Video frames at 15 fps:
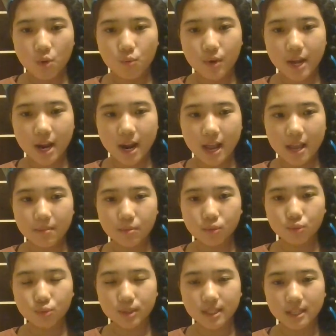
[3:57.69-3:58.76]
We are able
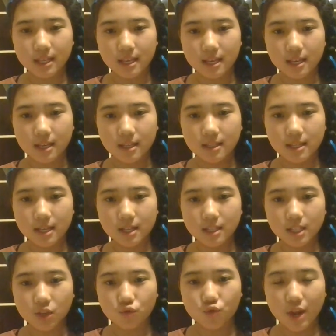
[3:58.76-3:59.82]
to see
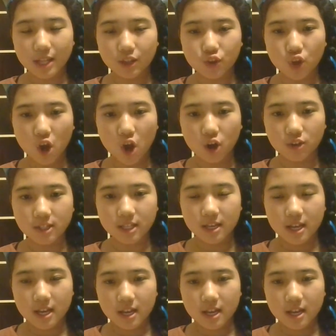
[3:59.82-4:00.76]
there's a red dot,